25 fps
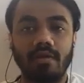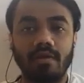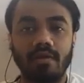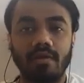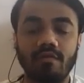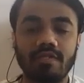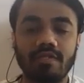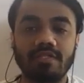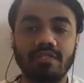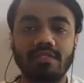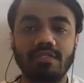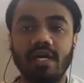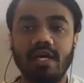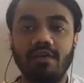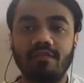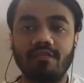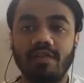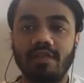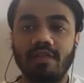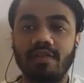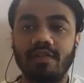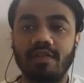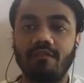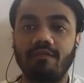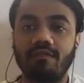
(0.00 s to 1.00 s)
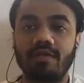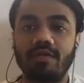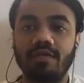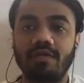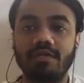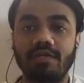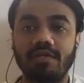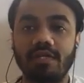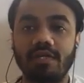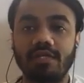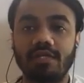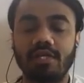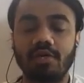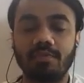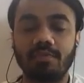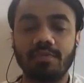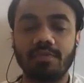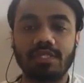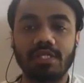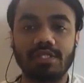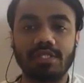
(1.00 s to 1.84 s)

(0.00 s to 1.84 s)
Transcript: We will start with our anatomy